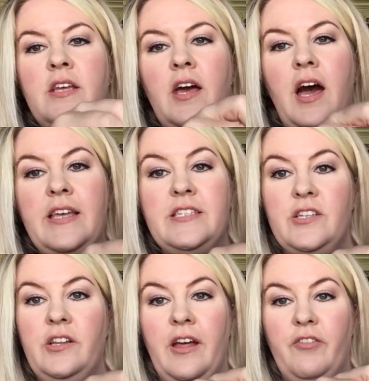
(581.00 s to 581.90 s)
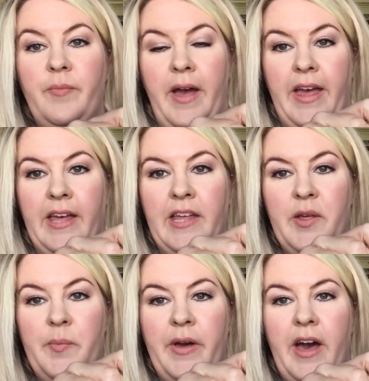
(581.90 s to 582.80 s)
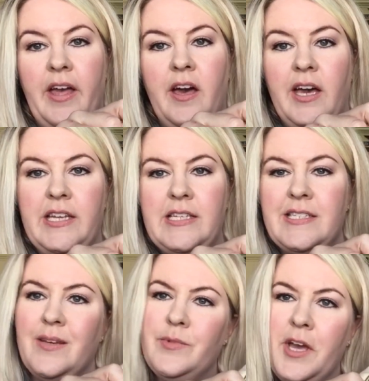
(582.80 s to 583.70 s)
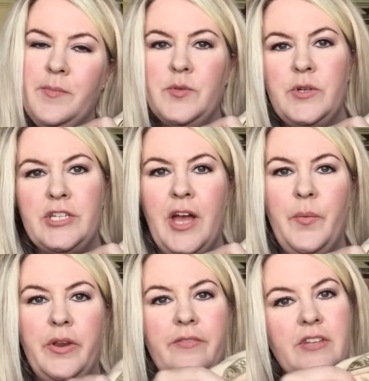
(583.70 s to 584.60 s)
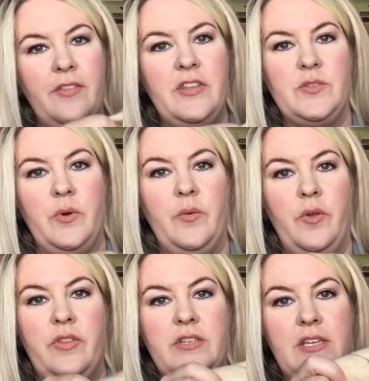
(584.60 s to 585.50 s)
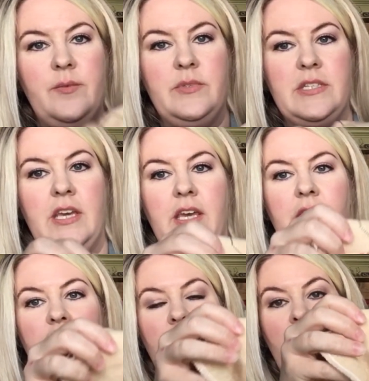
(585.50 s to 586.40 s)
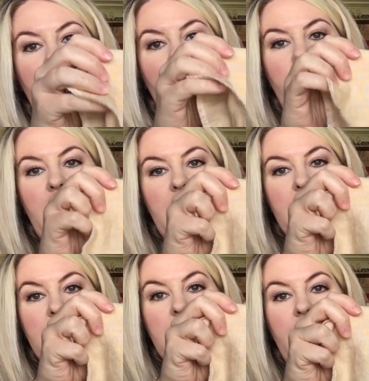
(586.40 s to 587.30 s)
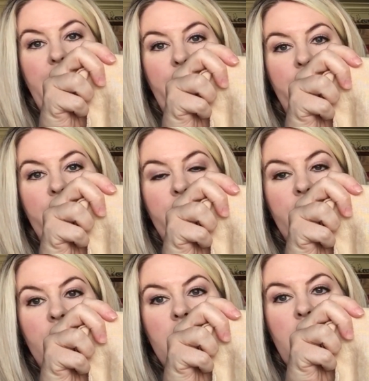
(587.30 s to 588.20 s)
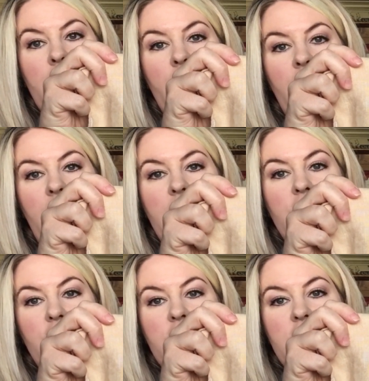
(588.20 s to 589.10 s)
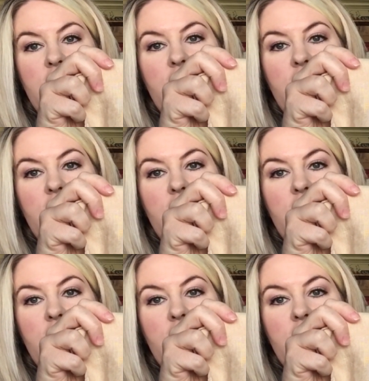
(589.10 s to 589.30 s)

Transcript: I still love mine, but I kind of sometimes wish I would have done this one with the DMC because it's just